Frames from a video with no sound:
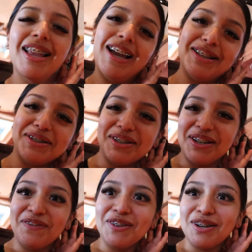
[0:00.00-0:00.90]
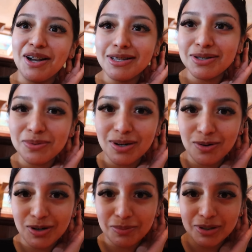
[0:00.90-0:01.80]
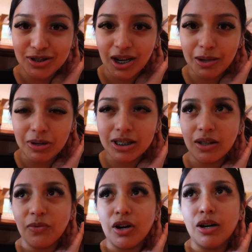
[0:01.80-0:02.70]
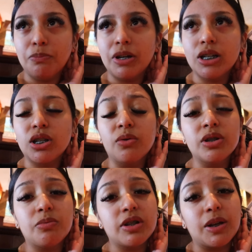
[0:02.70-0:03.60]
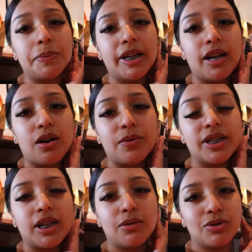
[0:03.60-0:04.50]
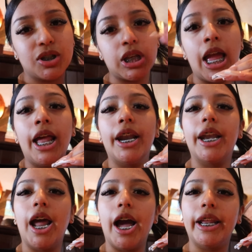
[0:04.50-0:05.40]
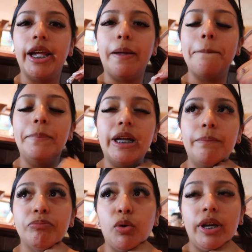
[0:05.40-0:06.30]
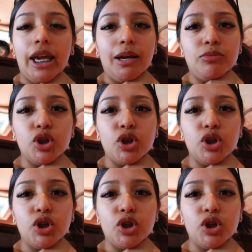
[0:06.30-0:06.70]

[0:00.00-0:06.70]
I totally forgot to record me trying my stuff on because there was music playing at a routine. It was just not it. But we came